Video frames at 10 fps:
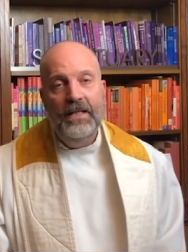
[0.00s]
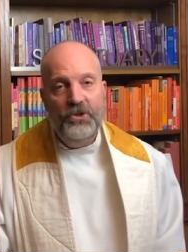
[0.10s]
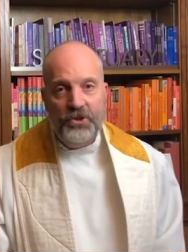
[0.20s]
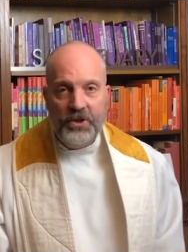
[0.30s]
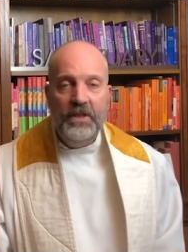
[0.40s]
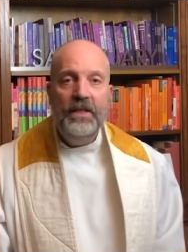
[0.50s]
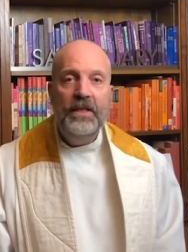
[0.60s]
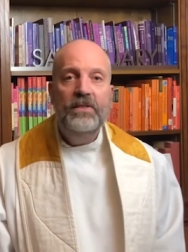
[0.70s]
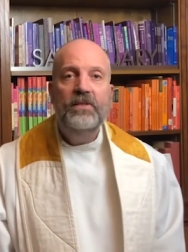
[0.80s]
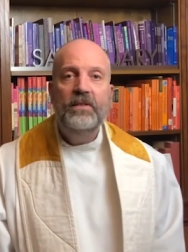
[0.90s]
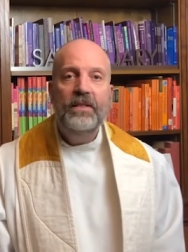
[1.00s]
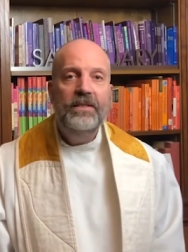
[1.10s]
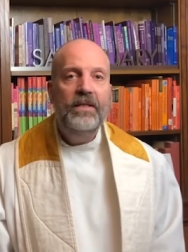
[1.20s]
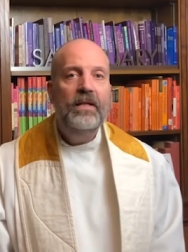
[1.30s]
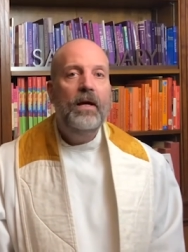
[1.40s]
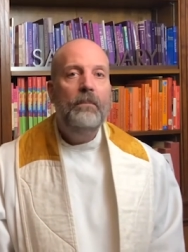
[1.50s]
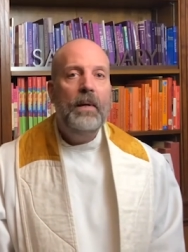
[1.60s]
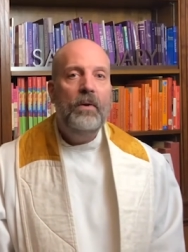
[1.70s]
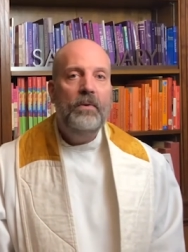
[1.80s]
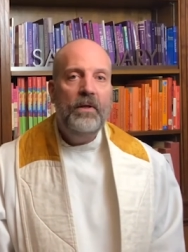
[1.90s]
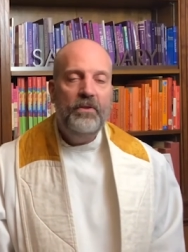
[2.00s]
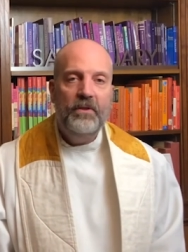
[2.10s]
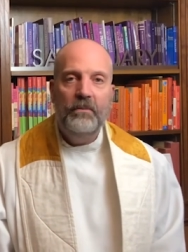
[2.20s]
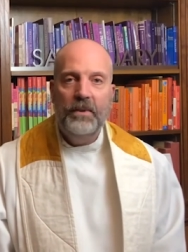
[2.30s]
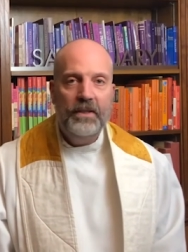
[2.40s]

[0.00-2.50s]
And she is thinking about nothing